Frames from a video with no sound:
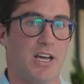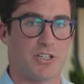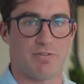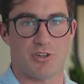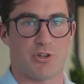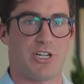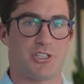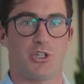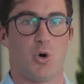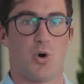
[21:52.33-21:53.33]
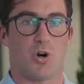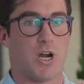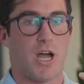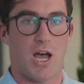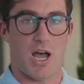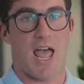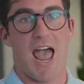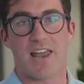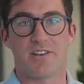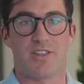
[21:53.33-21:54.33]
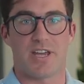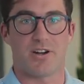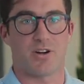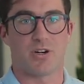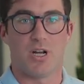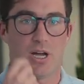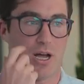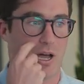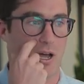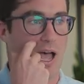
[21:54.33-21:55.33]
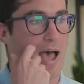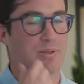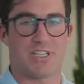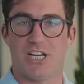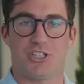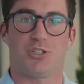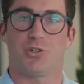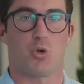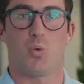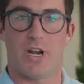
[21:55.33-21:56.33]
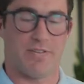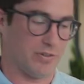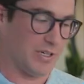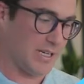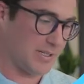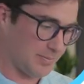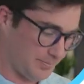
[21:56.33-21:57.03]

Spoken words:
configuration or add their application or whatever it is.